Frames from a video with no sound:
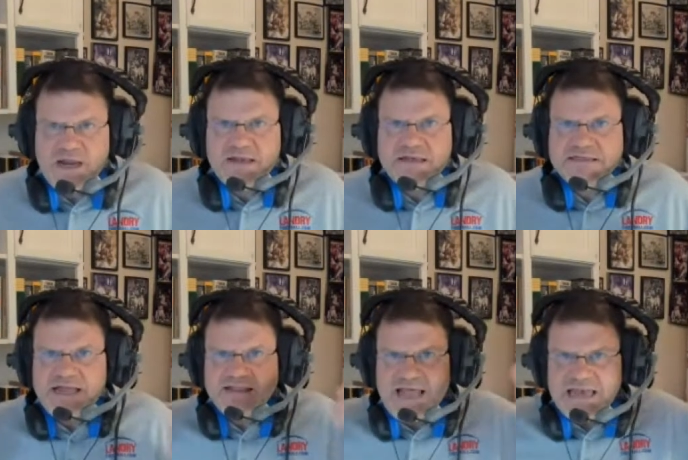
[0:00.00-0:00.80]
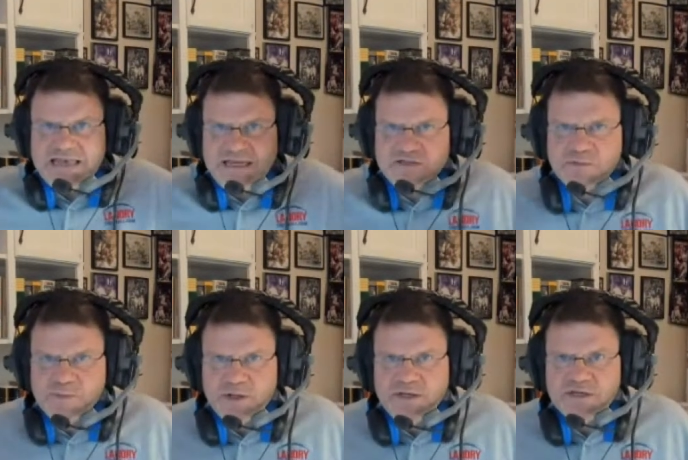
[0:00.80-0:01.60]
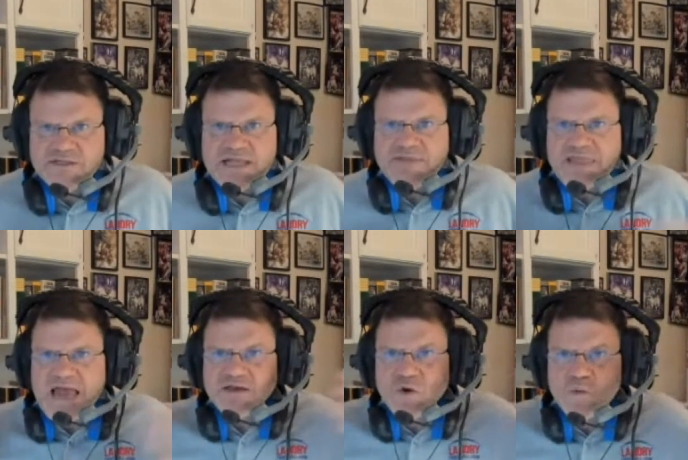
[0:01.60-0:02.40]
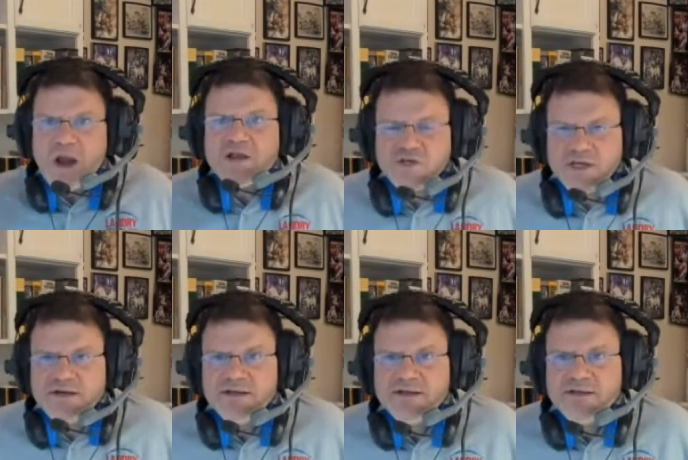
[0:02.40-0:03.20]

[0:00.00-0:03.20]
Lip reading: and you set that discipline, you set that direction,